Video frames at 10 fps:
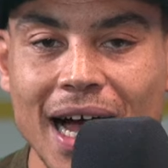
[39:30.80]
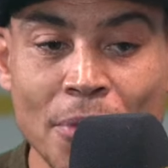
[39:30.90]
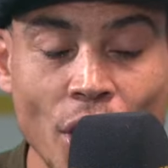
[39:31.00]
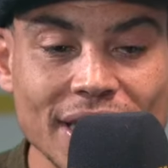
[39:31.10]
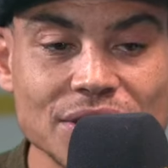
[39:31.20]

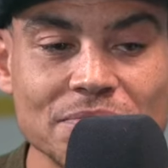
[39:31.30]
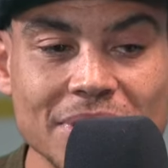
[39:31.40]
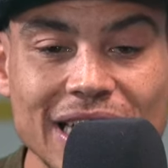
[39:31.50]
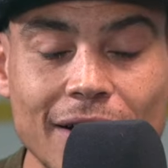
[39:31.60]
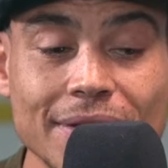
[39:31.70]
I'm honest with
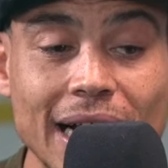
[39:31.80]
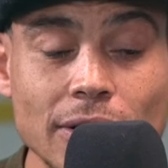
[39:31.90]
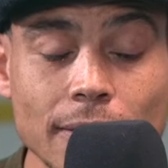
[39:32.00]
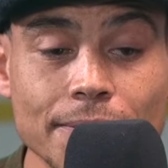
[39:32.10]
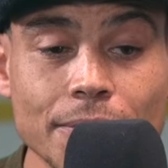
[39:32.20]
myself, and I
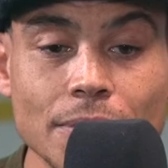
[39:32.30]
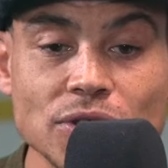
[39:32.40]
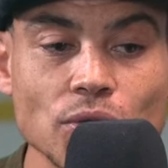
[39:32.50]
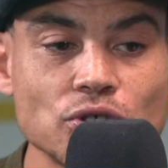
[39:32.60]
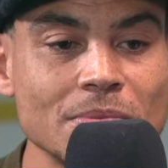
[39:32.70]
look through
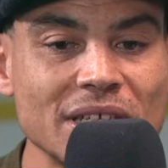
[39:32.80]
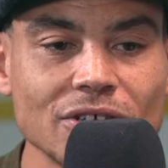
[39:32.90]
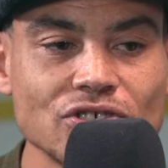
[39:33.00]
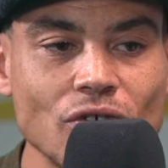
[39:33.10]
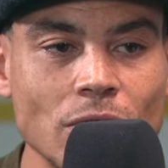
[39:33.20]
social media,
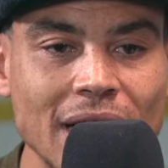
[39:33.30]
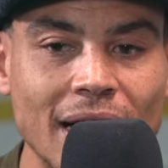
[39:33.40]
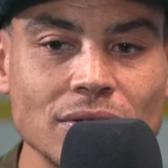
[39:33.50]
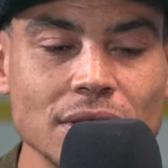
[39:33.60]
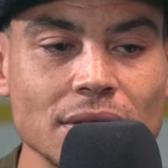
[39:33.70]
scroll
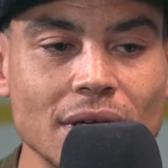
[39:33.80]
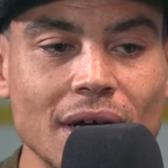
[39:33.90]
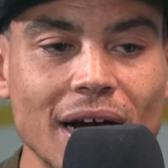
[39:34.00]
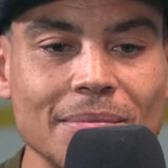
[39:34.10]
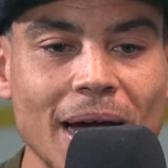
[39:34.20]
down, and
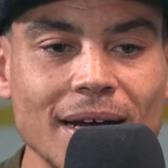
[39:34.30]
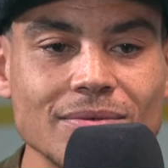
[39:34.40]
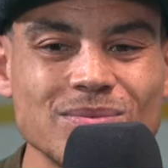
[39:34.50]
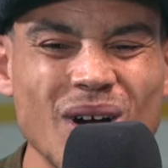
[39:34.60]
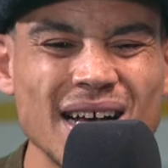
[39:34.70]
I'm like,
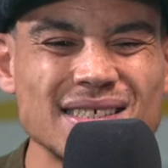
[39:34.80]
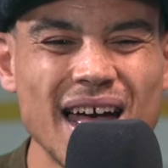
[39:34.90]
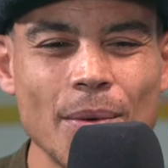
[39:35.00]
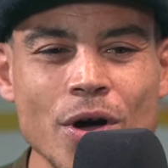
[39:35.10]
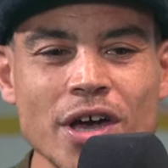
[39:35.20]
Ras,
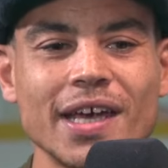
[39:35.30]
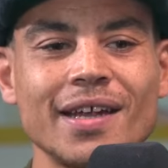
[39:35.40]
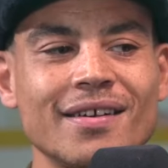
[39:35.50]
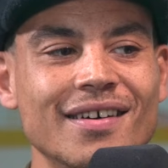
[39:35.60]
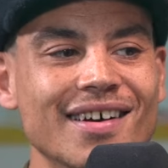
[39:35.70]
they're
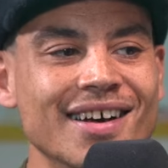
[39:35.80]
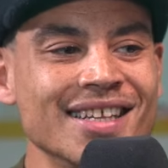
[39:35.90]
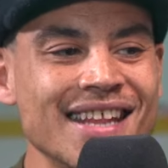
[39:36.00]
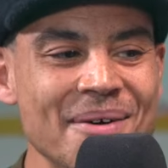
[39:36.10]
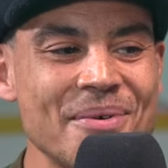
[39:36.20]
working.
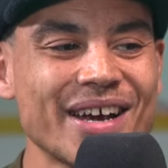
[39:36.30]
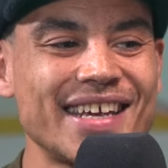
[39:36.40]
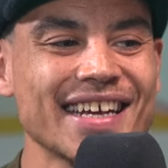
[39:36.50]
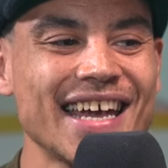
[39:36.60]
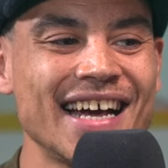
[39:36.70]
They're
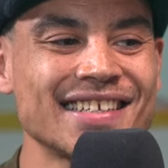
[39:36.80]
working again.